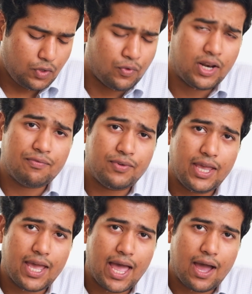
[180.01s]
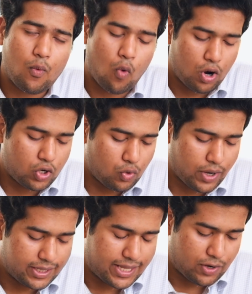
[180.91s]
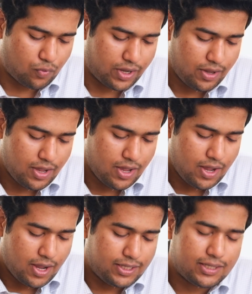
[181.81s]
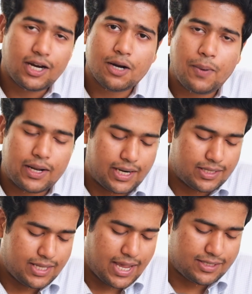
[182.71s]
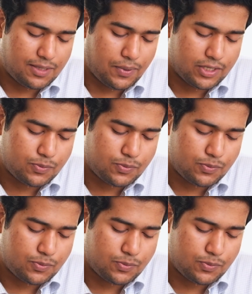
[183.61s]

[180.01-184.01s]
Well, if we want to look at that way, the third part, that is the SEP,